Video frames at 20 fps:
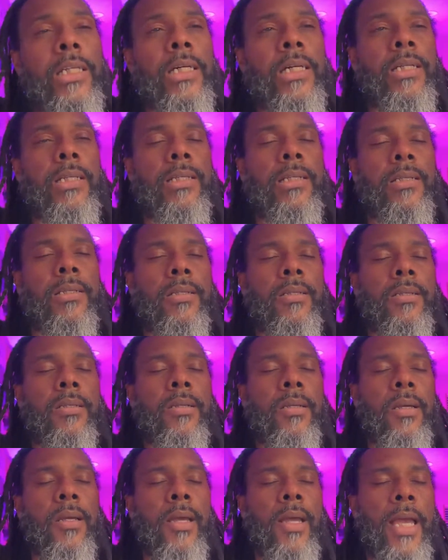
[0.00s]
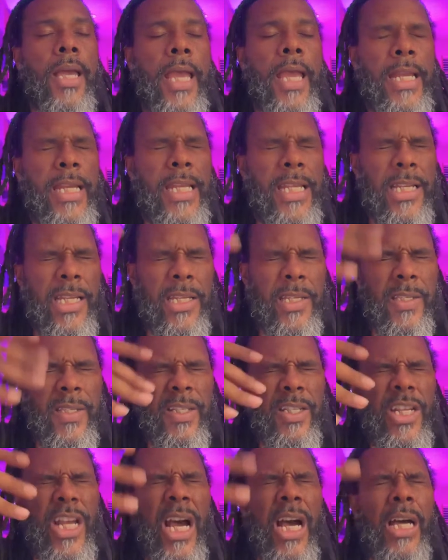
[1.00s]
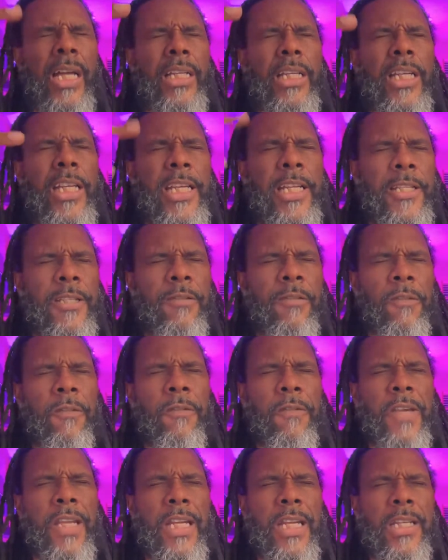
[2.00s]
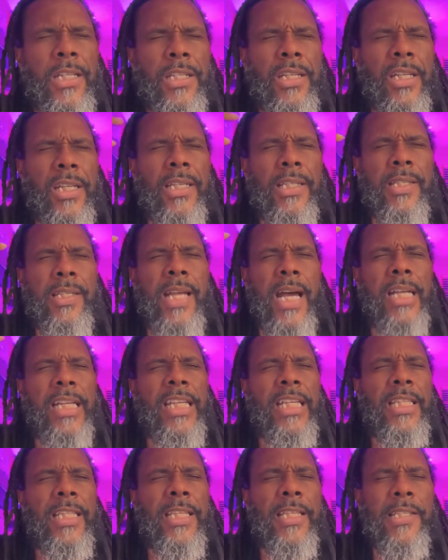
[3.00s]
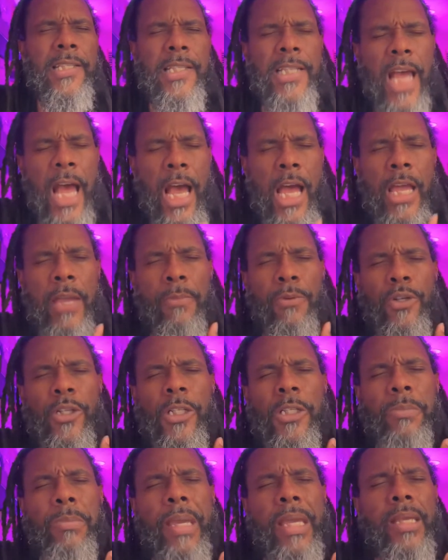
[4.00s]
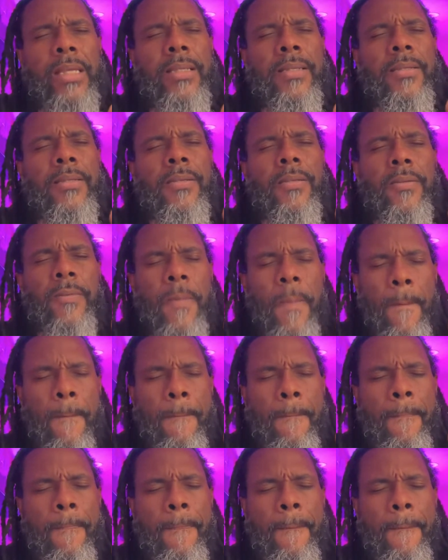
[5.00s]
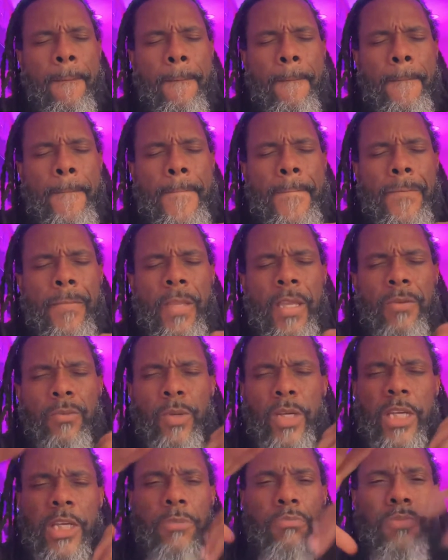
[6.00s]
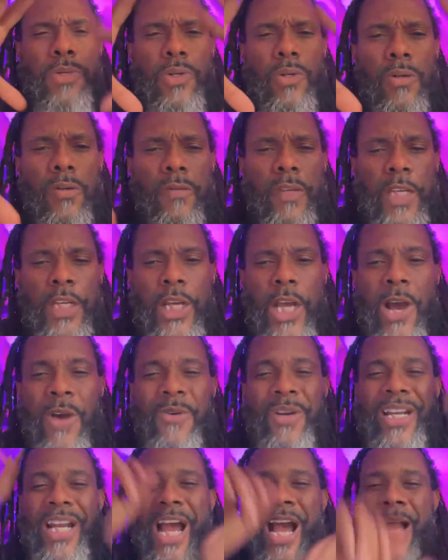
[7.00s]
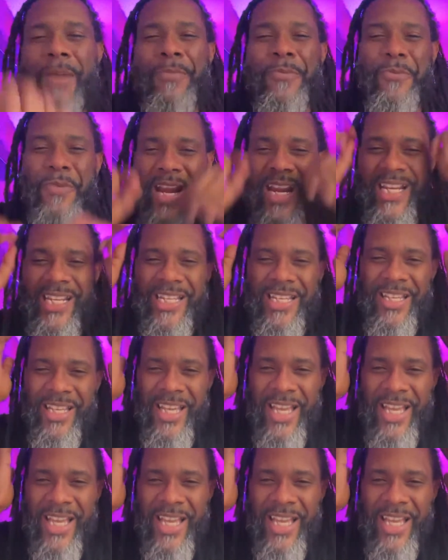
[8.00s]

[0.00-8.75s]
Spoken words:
us. And it is done. It is finished. It is not in this time or space. And we can move and go and operate